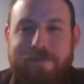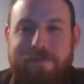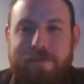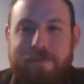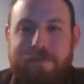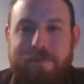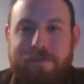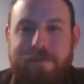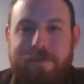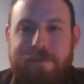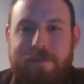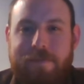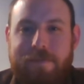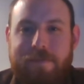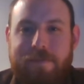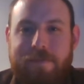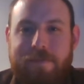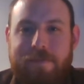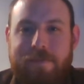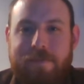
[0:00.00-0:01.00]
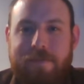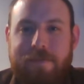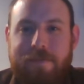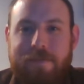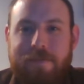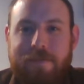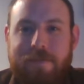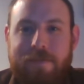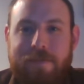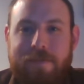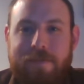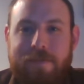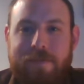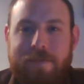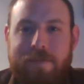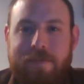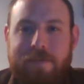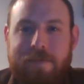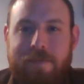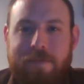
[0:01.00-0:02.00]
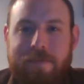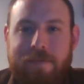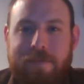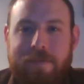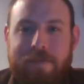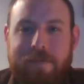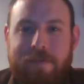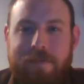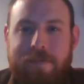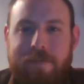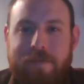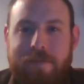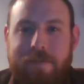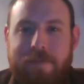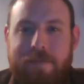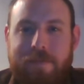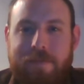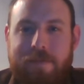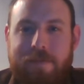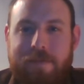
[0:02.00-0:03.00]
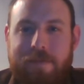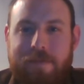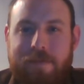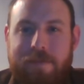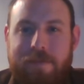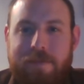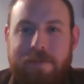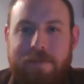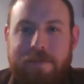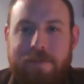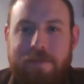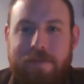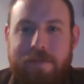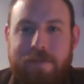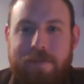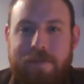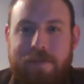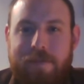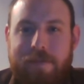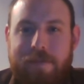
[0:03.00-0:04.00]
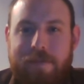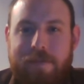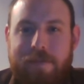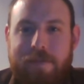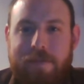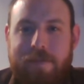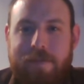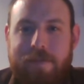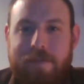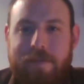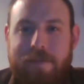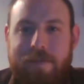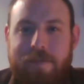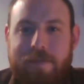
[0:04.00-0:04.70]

[no speech]